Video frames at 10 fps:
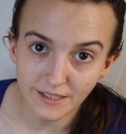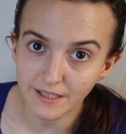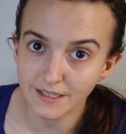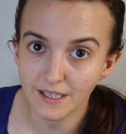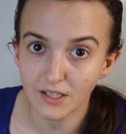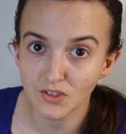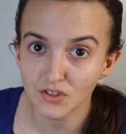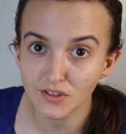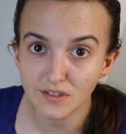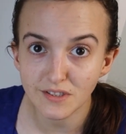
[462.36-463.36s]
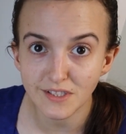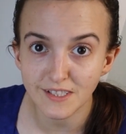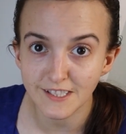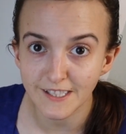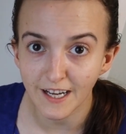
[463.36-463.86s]
These guys
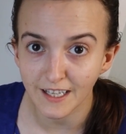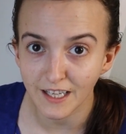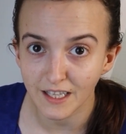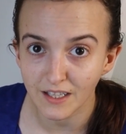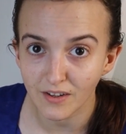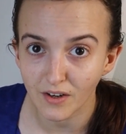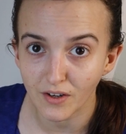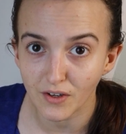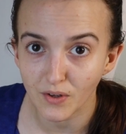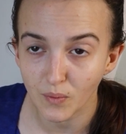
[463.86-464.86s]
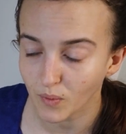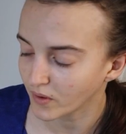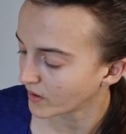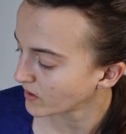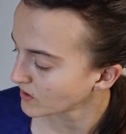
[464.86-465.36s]
just snuck in on a new
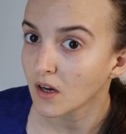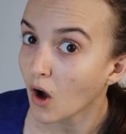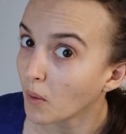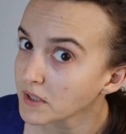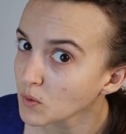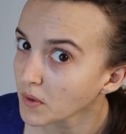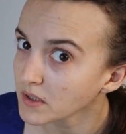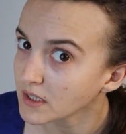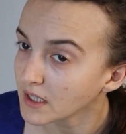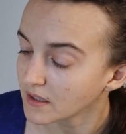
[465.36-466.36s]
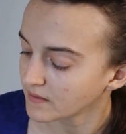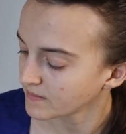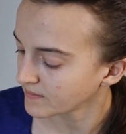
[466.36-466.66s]
order. Always quarantine.